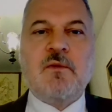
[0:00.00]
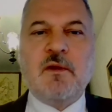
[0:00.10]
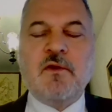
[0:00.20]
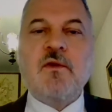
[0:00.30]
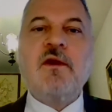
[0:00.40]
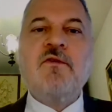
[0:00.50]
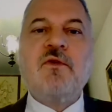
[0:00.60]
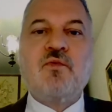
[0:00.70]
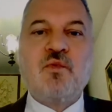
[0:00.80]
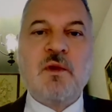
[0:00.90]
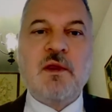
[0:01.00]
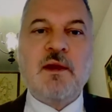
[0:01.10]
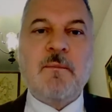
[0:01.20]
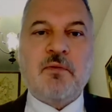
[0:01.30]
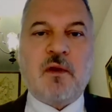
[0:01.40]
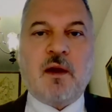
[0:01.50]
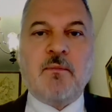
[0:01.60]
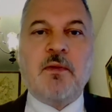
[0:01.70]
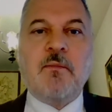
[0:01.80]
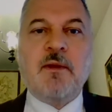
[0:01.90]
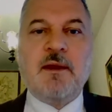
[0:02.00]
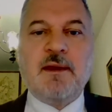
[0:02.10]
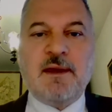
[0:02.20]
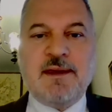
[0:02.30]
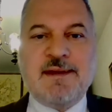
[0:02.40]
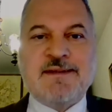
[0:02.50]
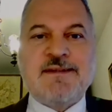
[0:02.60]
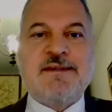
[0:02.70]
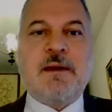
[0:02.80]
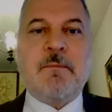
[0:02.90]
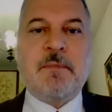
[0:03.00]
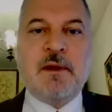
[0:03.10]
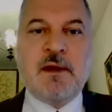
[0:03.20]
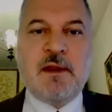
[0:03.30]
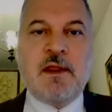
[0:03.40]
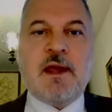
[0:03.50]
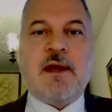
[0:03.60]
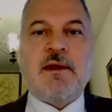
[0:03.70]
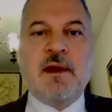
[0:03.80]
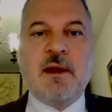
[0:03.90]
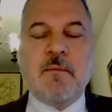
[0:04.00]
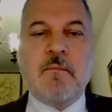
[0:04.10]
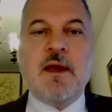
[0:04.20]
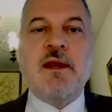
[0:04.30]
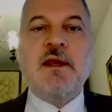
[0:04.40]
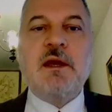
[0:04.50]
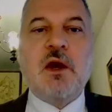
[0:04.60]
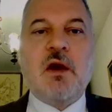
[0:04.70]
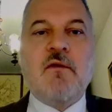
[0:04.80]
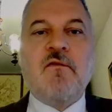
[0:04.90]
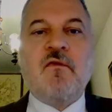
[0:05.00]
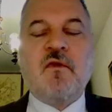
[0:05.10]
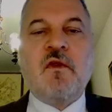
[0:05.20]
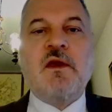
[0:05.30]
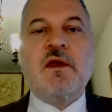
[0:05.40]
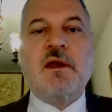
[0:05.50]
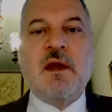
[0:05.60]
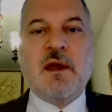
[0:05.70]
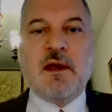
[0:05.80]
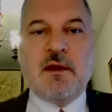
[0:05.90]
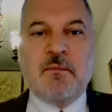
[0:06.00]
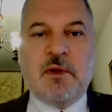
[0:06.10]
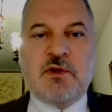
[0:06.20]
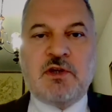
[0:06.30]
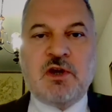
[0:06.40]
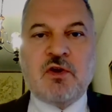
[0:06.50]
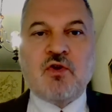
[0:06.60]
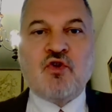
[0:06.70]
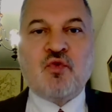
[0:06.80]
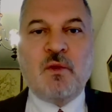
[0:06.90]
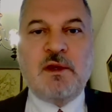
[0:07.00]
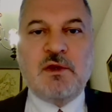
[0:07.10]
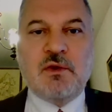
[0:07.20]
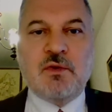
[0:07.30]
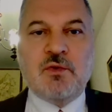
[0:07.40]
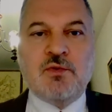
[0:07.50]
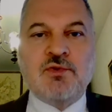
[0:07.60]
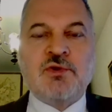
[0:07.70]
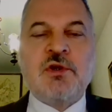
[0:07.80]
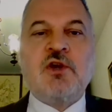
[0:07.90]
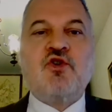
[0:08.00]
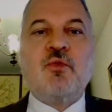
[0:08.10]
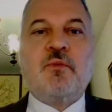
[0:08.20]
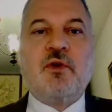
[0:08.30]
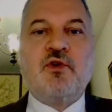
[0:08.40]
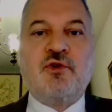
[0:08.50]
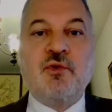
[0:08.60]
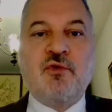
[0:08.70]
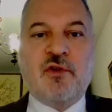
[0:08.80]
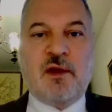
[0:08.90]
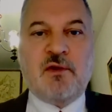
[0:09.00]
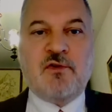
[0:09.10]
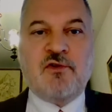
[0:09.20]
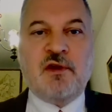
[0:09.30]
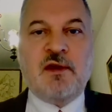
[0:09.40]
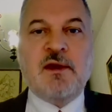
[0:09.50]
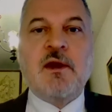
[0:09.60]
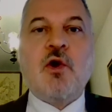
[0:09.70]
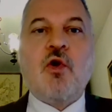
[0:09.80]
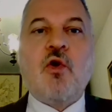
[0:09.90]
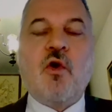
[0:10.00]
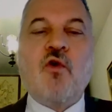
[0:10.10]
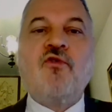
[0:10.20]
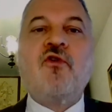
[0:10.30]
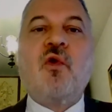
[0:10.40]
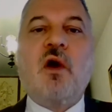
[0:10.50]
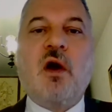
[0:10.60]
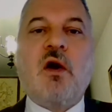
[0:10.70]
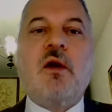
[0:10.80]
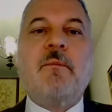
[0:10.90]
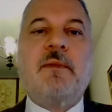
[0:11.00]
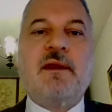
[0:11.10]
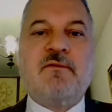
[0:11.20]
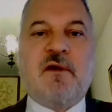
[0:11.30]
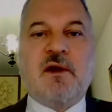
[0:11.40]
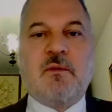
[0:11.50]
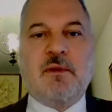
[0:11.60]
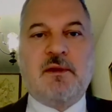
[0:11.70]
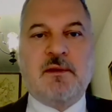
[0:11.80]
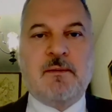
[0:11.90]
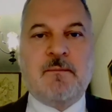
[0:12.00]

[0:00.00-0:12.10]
Well, there isn't really a problem, except that many of the materials we use to produce energy also harm the environment.